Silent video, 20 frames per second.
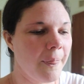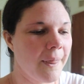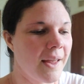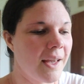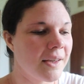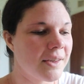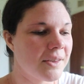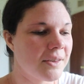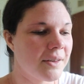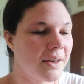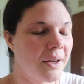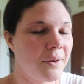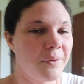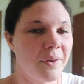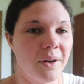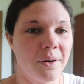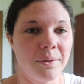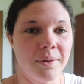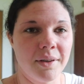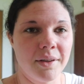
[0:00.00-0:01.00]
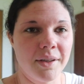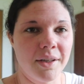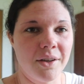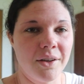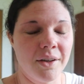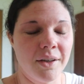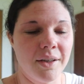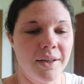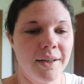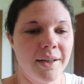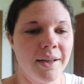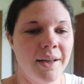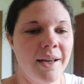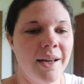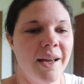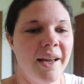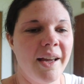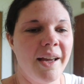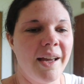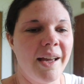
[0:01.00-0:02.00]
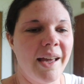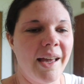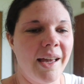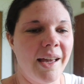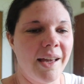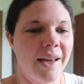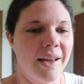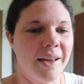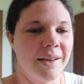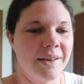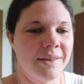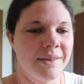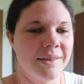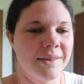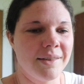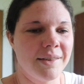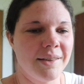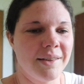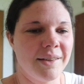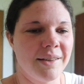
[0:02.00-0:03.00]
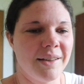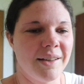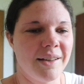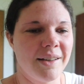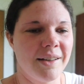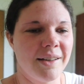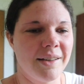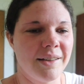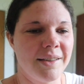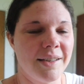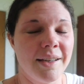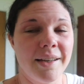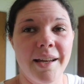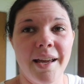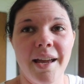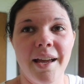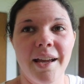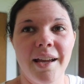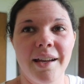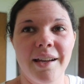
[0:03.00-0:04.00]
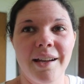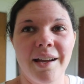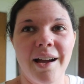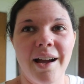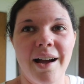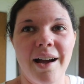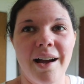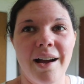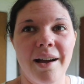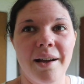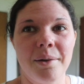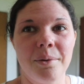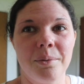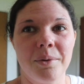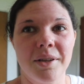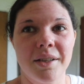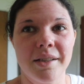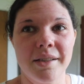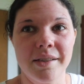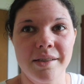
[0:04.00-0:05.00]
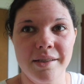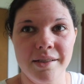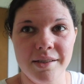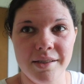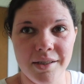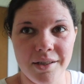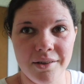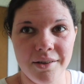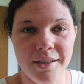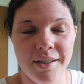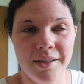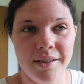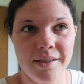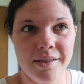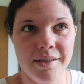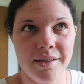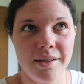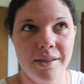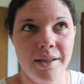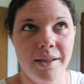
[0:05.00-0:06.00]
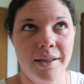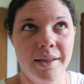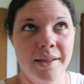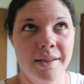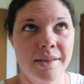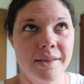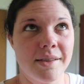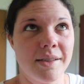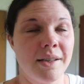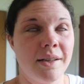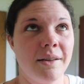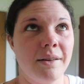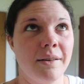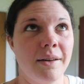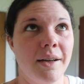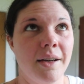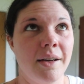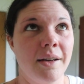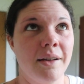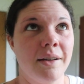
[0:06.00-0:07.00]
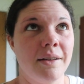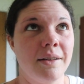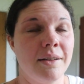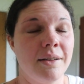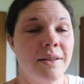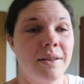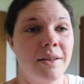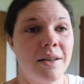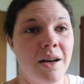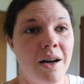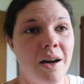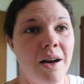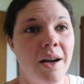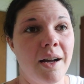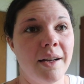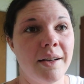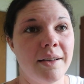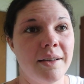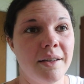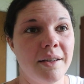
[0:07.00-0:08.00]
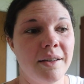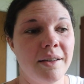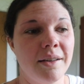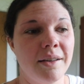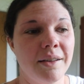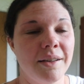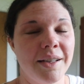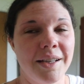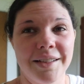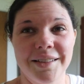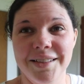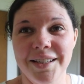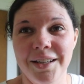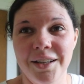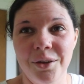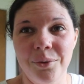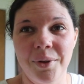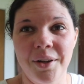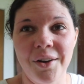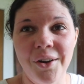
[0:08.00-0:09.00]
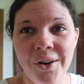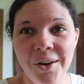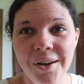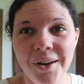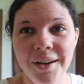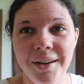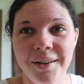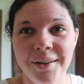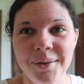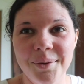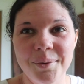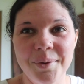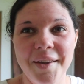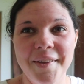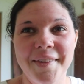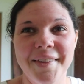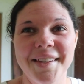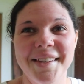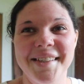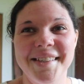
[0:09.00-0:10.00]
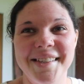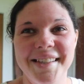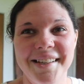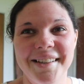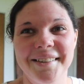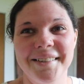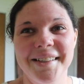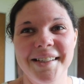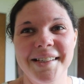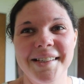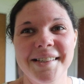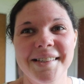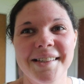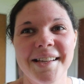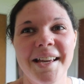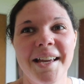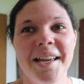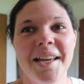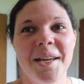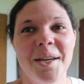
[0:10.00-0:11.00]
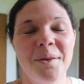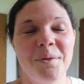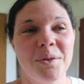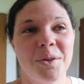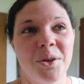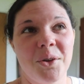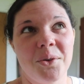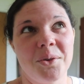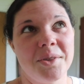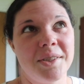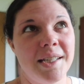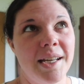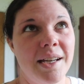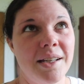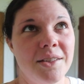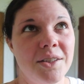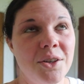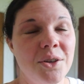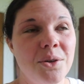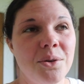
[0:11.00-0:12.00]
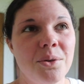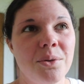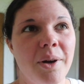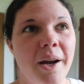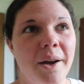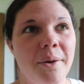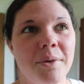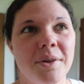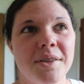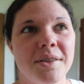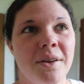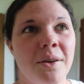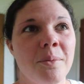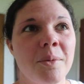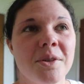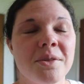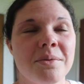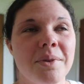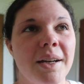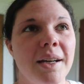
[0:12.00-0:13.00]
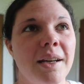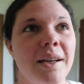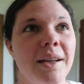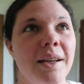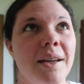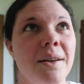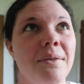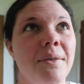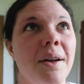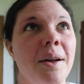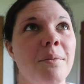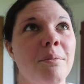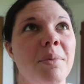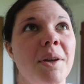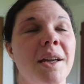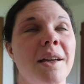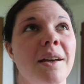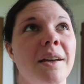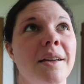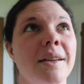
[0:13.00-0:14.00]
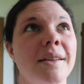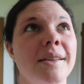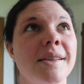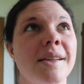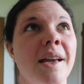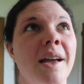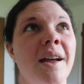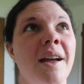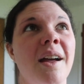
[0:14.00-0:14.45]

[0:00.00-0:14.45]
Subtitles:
Yesterday felt really good. And today I was seriously considering not continuing on with this series. Even though it was day 2, I was almost ready to give up because